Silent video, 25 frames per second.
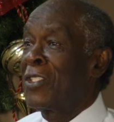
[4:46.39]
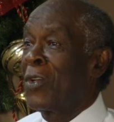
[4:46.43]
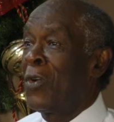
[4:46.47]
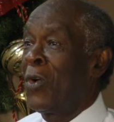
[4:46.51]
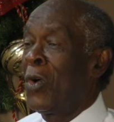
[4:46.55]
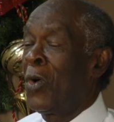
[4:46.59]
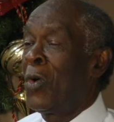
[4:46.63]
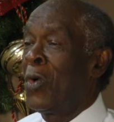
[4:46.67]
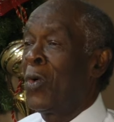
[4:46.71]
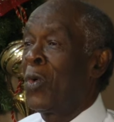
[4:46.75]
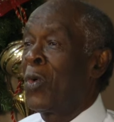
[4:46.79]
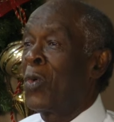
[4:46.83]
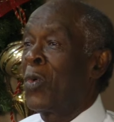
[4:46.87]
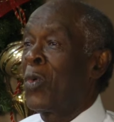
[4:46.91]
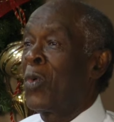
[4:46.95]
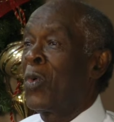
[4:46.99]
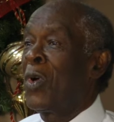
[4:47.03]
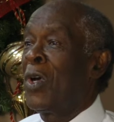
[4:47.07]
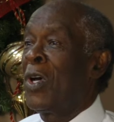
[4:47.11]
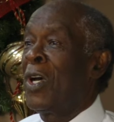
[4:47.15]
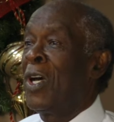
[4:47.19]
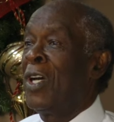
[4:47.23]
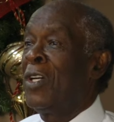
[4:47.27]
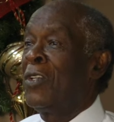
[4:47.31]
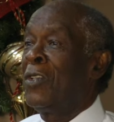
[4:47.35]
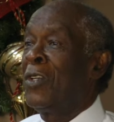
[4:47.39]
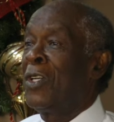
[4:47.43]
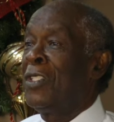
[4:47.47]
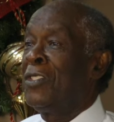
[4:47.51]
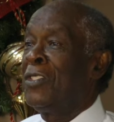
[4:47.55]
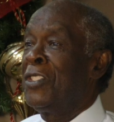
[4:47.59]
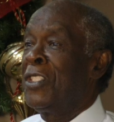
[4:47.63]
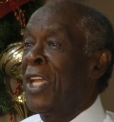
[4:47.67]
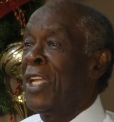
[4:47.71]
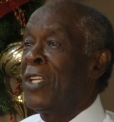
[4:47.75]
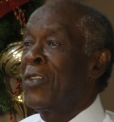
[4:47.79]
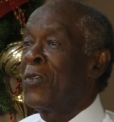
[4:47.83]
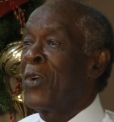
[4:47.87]
So
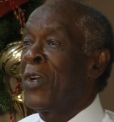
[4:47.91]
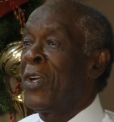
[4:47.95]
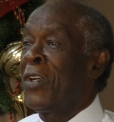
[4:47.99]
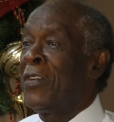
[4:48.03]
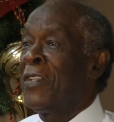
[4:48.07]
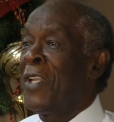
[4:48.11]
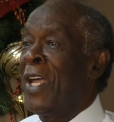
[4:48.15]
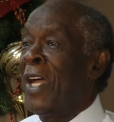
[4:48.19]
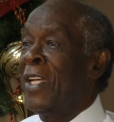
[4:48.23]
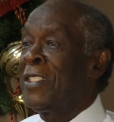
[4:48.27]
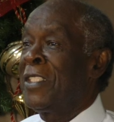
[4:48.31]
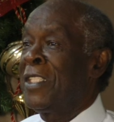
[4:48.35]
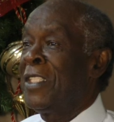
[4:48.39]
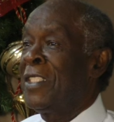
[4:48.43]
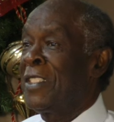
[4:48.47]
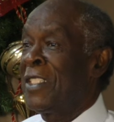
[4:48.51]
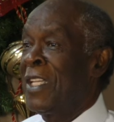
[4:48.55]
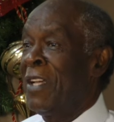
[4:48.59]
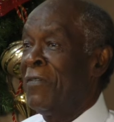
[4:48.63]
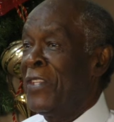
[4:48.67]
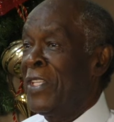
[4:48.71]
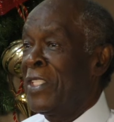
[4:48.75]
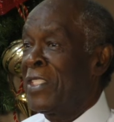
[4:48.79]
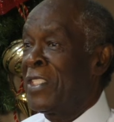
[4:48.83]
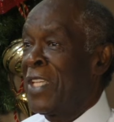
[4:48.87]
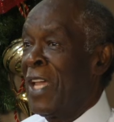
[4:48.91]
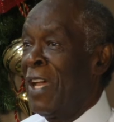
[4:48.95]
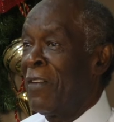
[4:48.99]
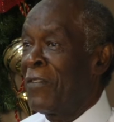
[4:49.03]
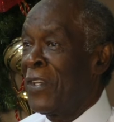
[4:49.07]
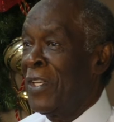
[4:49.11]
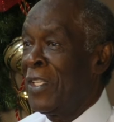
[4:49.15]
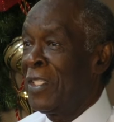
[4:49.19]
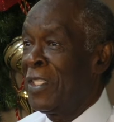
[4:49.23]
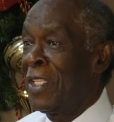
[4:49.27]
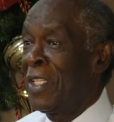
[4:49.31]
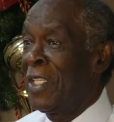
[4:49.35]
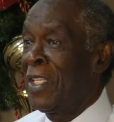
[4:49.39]
in January of
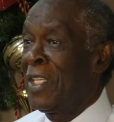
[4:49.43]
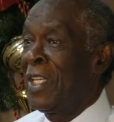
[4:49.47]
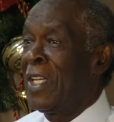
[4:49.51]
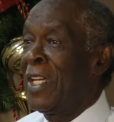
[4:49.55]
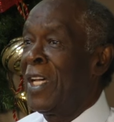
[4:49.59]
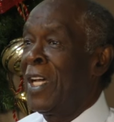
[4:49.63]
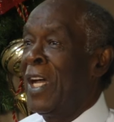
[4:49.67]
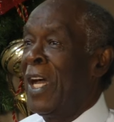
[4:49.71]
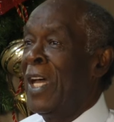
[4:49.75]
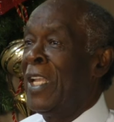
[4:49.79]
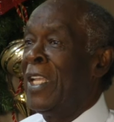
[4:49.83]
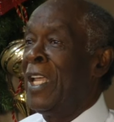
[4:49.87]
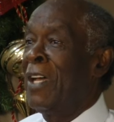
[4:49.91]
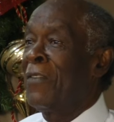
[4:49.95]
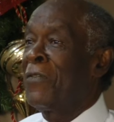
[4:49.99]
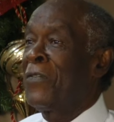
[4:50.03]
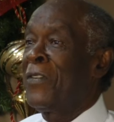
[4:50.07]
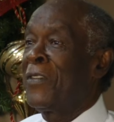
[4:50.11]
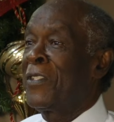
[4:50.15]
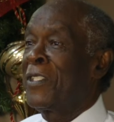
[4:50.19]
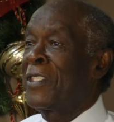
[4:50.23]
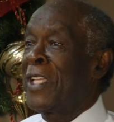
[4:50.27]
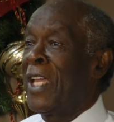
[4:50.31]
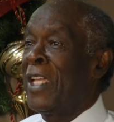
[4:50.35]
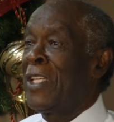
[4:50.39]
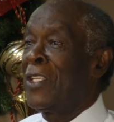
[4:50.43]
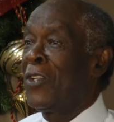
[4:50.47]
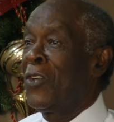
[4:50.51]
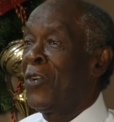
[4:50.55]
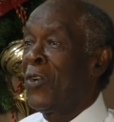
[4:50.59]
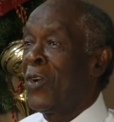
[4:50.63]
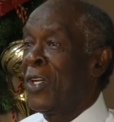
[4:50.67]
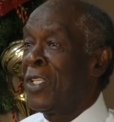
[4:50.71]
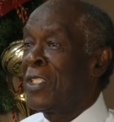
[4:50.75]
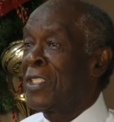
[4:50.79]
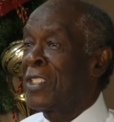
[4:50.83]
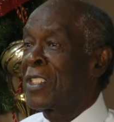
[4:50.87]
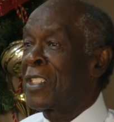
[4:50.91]
1977, I left St.
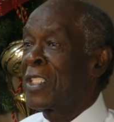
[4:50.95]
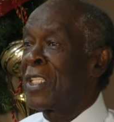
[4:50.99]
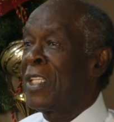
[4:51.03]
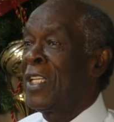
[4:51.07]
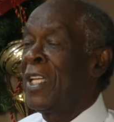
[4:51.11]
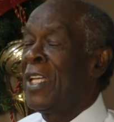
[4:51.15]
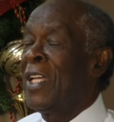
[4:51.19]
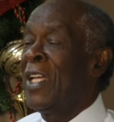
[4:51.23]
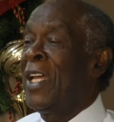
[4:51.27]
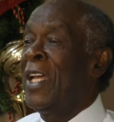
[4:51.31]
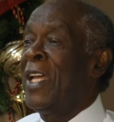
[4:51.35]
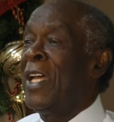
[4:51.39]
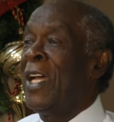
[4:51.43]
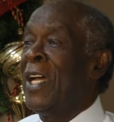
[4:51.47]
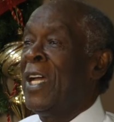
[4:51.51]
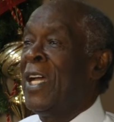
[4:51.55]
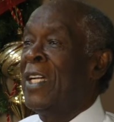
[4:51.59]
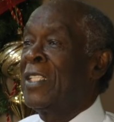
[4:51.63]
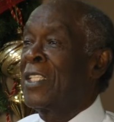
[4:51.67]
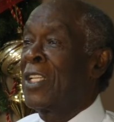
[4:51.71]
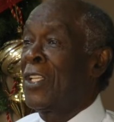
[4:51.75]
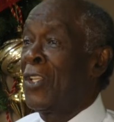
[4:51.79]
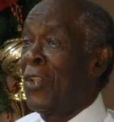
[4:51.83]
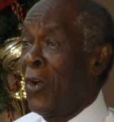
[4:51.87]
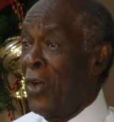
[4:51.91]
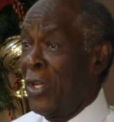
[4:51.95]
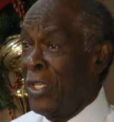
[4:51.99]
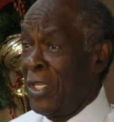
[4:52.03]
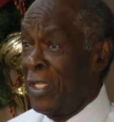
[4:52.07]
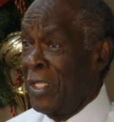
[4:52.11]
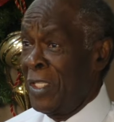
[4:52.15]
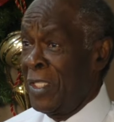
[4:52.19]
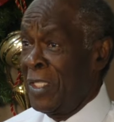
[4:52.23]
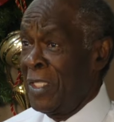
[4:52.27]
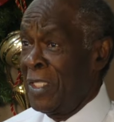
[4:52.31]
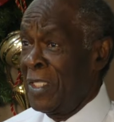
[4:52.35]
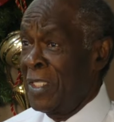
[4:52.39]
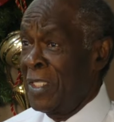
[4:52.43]
Louis as a lawyer.